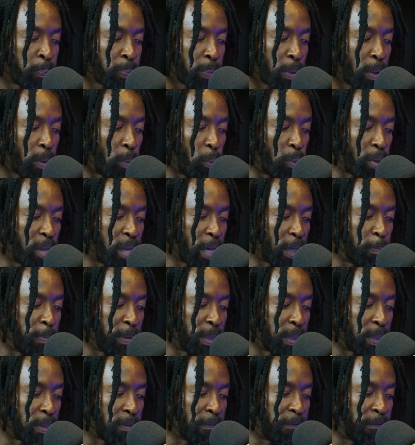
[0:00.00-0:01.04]
which had
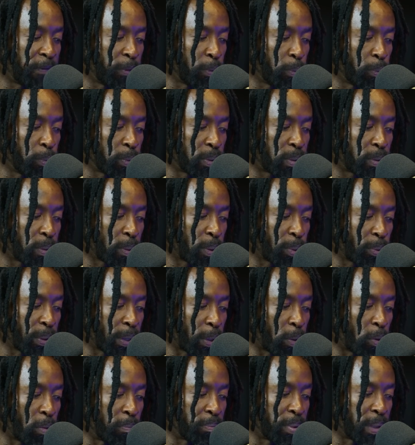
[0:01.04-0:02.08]
been diffused through
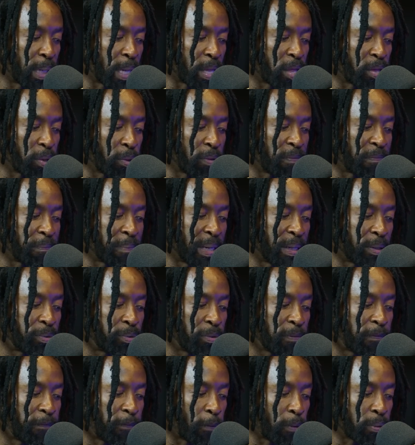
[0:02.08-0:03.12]
a combination of
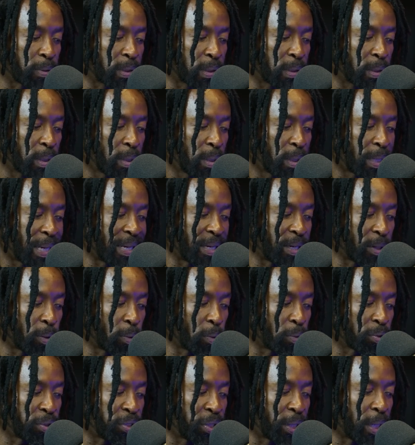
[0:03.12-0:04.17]
military force and
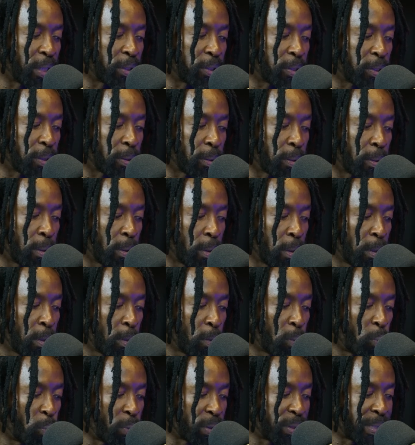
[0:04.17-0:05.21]
negotiation
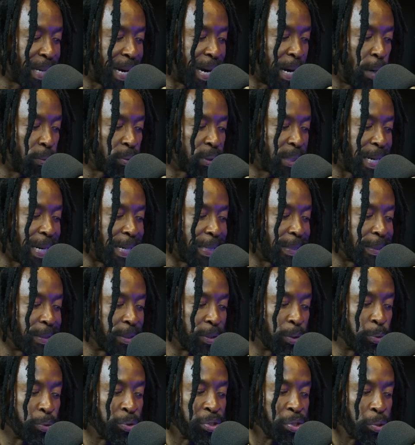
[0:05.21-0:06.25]
with the outgunned
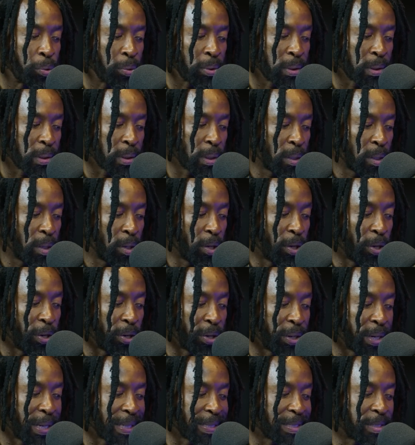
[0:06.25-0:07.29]
unions,
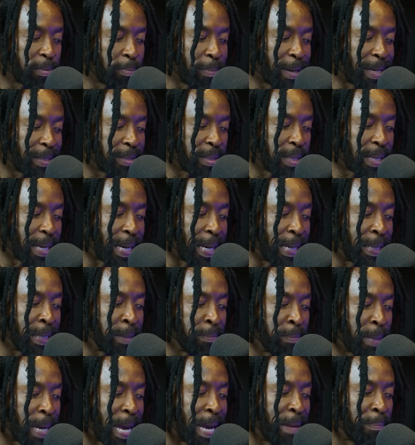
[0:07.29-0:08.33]
earning Smuts the
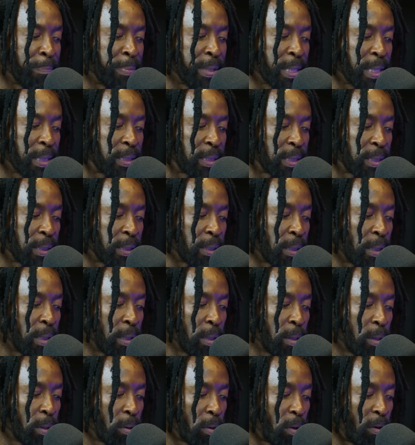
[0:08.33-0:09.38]
enmity
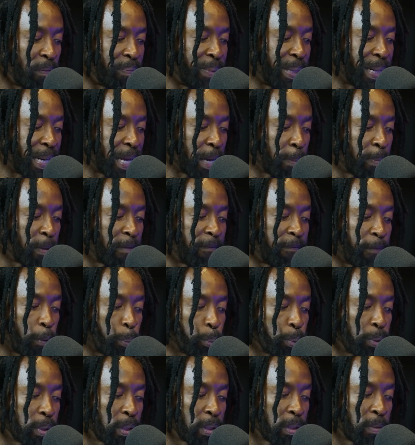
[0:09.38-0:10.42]
of the Labour
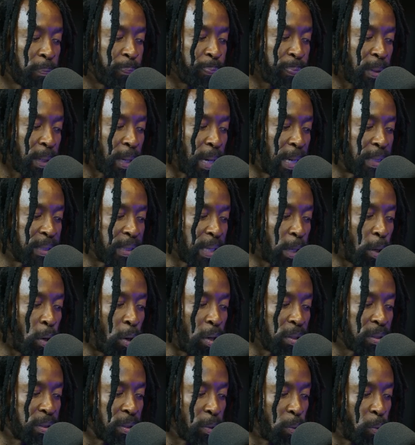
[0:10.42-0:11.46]
vote. As a
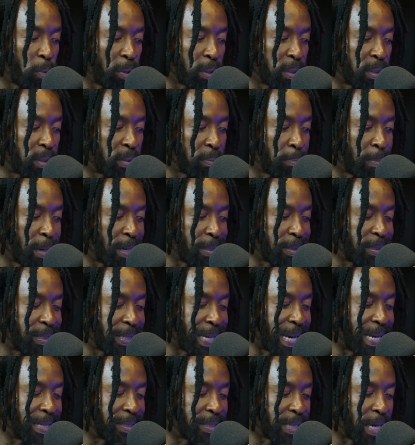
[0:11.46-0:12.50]
consequence, Smuts'
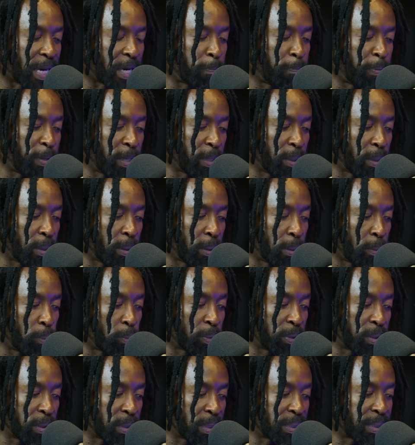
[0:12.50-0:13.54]
SAP,
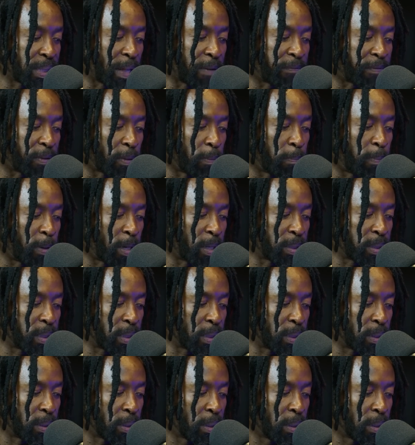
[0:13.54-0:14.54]
which is a South African party,